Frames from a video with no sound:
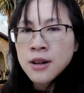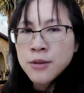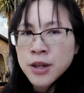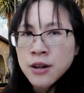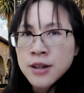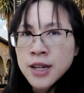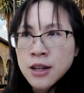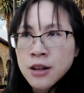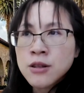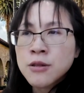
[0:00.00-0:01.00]
we are
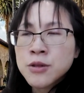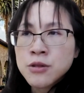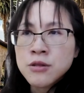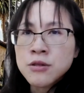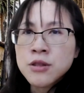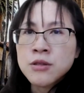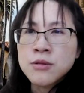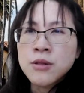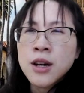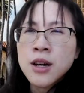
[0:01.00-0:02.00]
getting closer
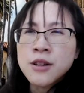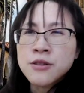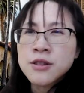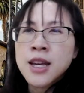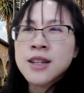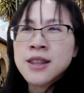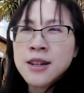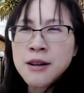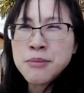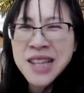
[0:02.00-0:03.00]
to understanding the
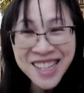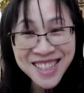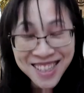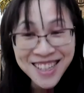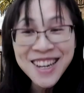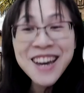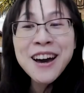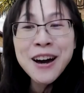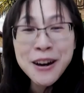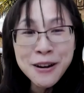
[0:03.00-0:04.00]
complexity
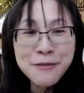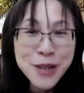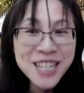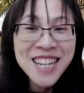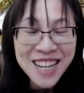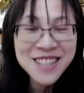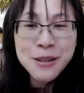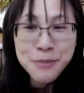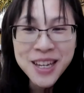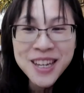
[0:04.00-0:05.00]
of what it takes
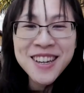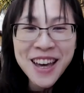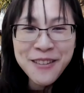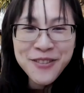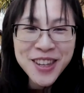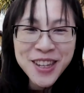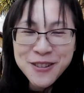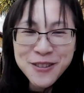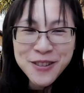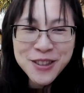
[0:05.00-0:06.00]
to make,
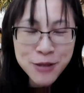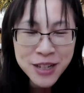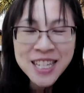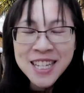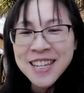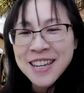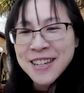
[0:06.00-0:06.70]
3D,